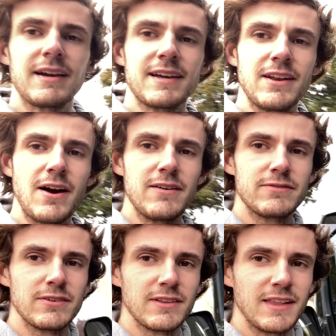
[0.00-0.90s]
I cannot
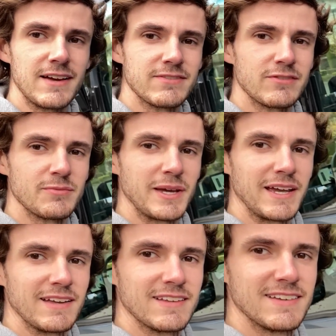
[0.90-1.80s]
for the life of
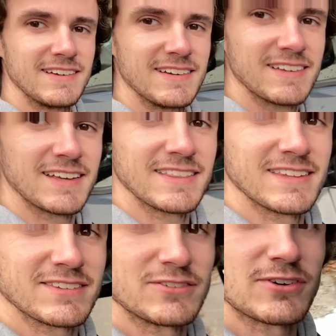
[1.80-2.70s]
me get
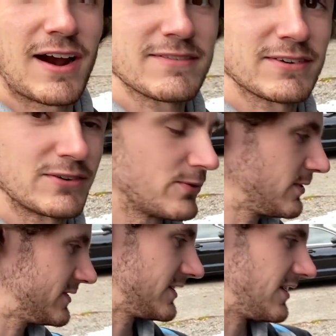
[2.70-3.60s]
this driver
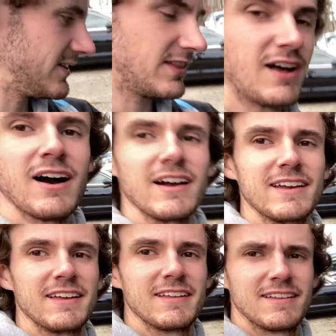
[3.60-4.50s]
door to unlock.
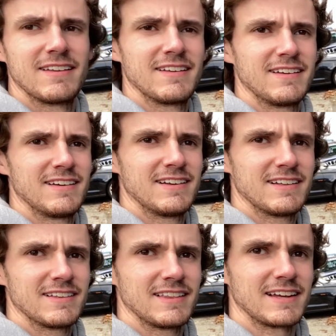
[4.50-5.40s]

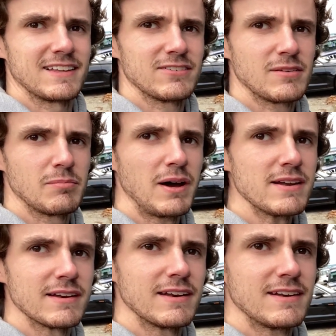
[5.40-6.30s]
Like there's a
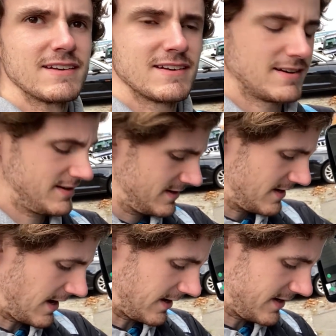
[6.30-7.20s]
button.
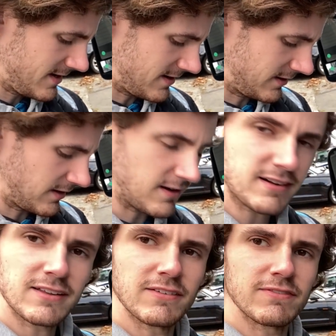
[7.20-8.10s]
I'll hit unlock on the